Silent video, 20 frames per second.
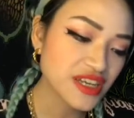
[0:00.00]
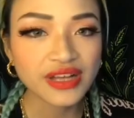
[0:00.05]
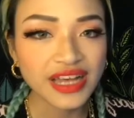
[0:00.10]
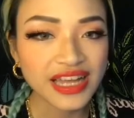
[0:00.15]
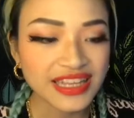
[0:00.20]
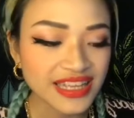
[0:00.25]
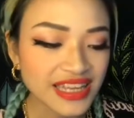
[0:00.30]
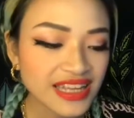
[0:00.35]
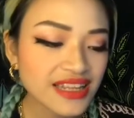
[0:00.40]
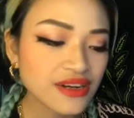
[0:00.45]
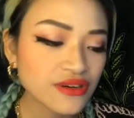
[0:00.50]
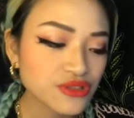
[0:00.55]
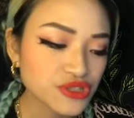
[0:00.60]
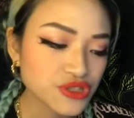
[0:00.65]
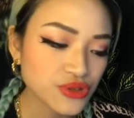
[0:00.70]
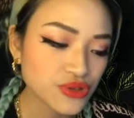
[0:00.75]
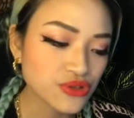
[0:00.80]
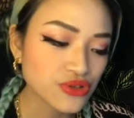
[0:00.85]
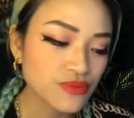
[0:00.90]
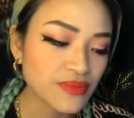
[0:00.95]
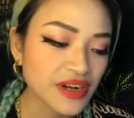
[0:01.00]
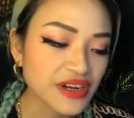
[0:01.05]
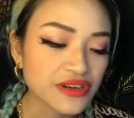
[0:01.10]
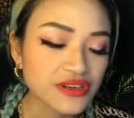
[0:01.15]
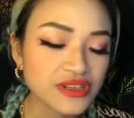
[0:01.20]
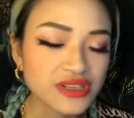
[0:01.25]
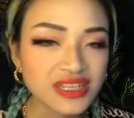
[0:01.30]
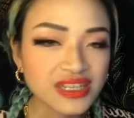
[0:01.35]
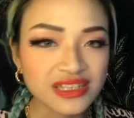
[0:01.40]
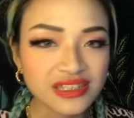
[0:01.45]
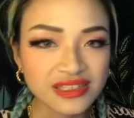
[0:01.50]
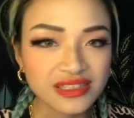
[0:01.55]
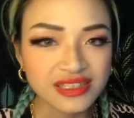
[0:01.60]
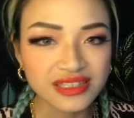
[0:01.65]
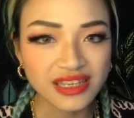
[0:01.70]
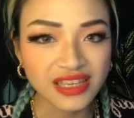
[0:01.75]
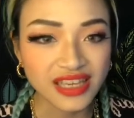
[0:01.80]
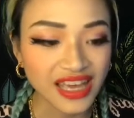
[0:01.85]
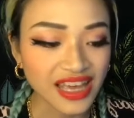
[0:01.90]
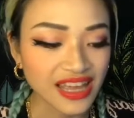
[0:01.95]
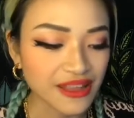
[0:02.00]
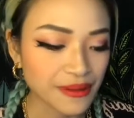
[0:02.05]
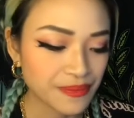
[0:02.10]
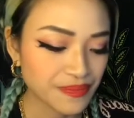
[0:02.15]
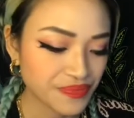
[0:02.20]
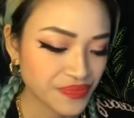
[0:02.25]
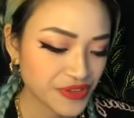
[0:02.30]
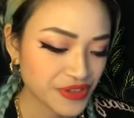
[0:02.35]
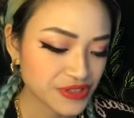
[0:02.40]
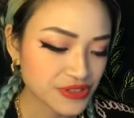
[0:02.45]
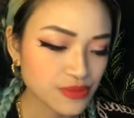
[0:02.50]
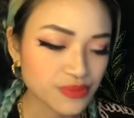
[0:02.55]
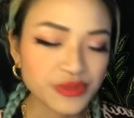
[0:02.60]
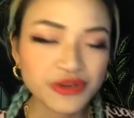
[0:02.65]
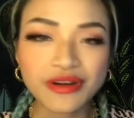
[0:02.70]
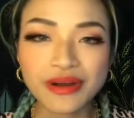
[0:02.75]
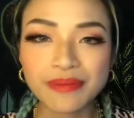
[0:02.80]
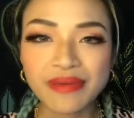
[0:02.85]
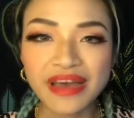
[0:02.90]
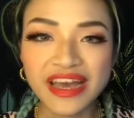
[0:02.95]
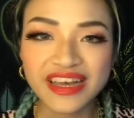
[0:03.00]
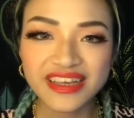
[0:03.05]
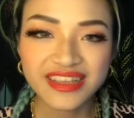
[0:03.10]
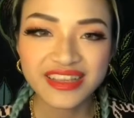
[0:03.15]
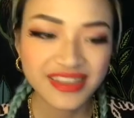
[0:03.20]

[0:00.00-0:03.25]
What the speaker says: and then I'll show you my earnings again. So be right back.